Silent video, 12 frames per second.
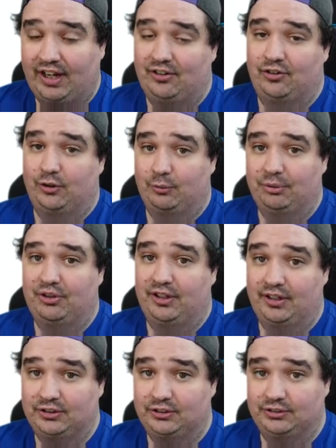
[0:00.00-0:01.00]
at 0%
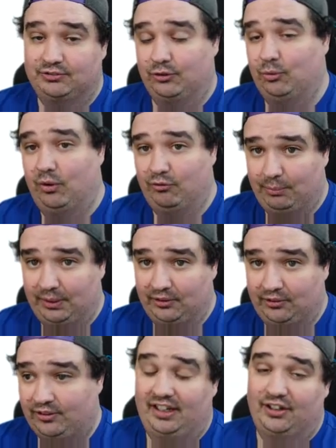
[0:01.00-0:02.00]
interest for 12
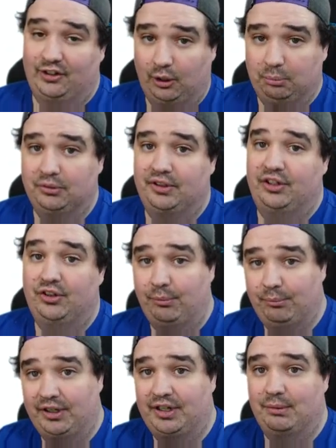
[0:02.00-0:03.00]
months. In a couple days, I'm
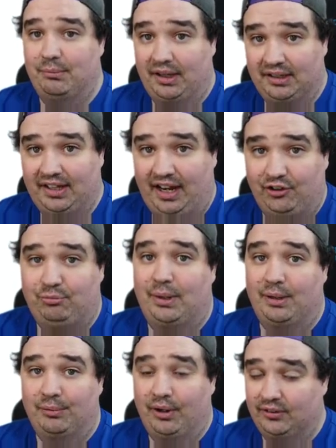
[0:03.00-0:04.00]
making my last
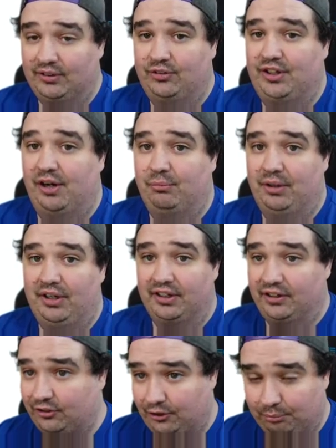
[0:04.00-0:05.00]
payment on this camera and
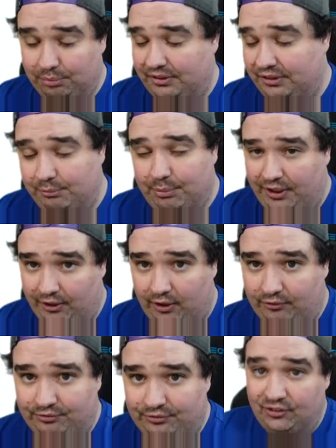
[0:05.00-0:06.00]
it's completely paid
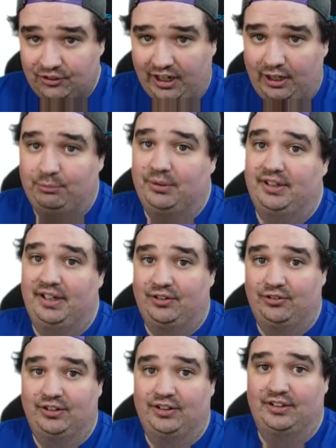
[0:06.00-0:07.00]
off. This camera
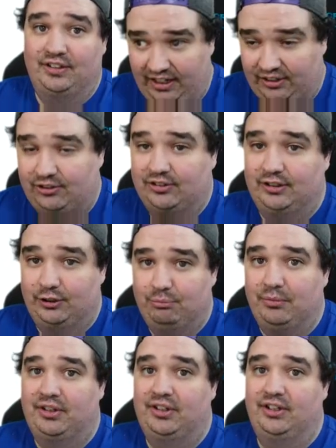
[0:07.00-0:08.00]
is in excellent
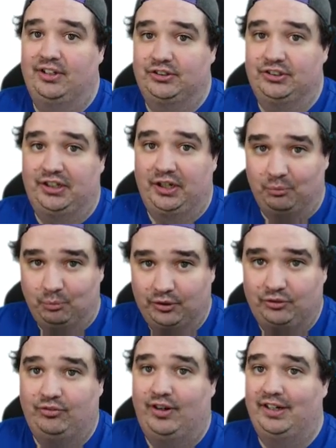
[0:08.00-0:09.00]
mint condition. It
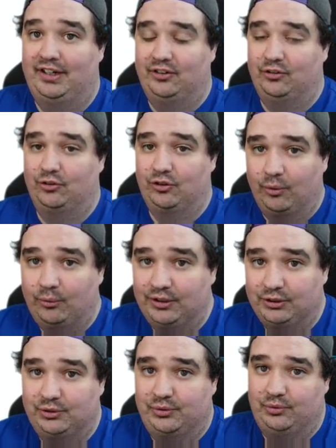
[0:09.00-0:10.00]
works fine and there's no
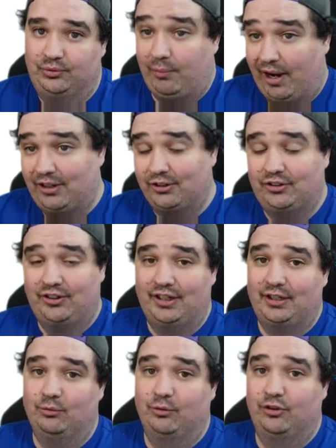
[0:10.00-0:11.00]
issues. My
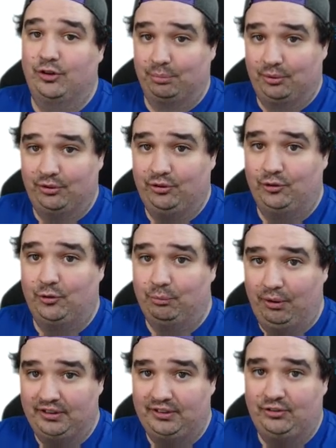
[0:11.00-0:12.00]
understanding was the person who
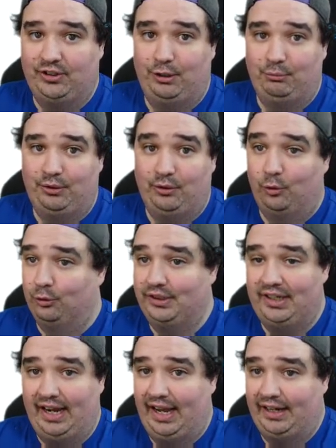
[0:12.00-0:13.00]
bought this camera only
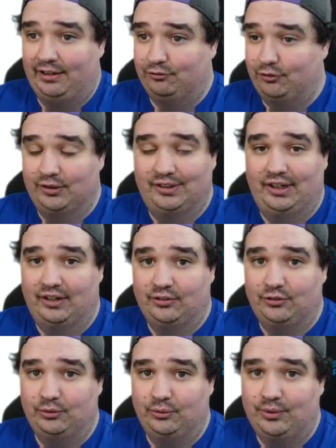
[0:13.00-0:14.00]
had it for a day or
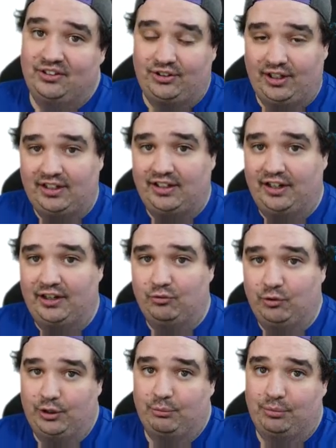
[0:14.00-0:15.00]
two, decided they didn't
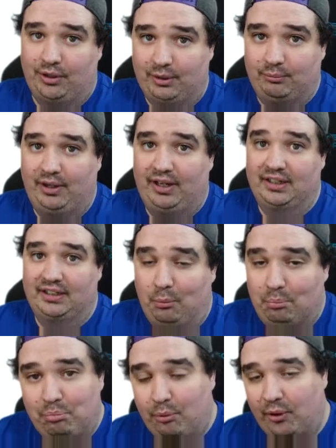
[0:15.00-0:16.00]
want it and brought it back. A
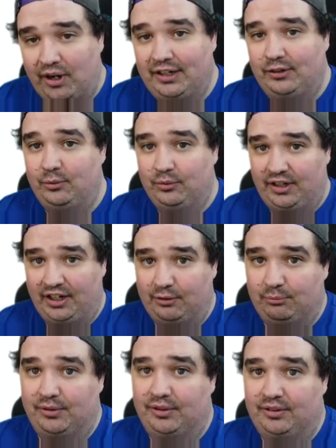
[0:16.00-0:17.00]
brand new
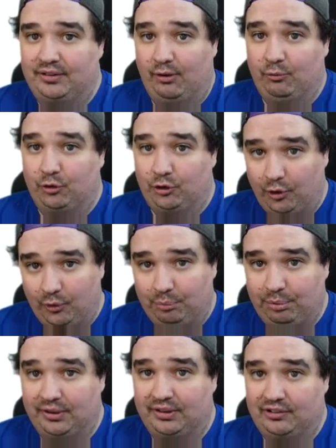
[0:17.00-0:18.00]
camera that that was
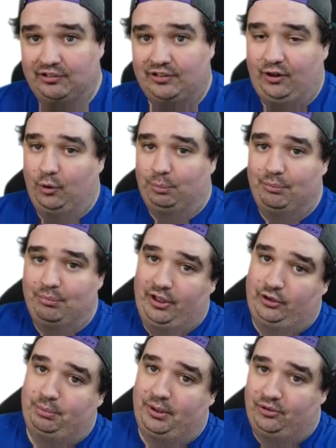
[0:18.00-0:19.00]
opened at open
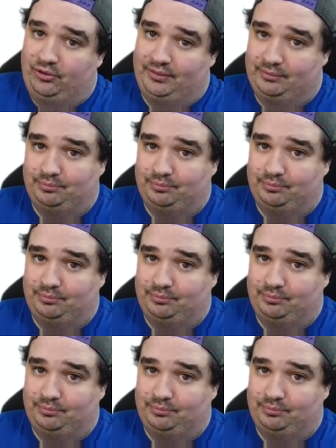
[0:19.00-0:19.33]
box pricing.